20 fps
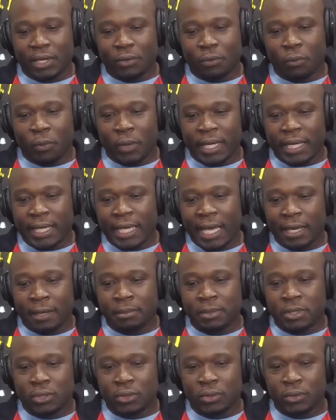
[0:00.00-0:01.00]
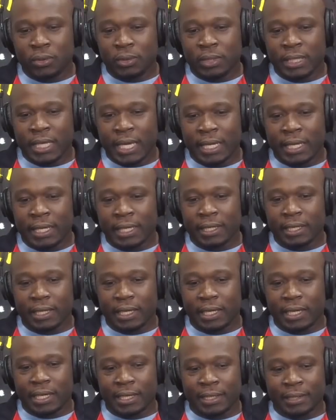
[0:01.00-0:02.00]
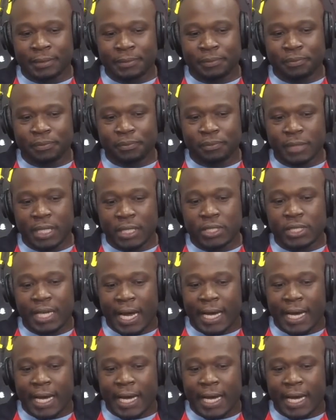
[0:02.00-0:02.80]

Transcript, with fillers: When it came to getting into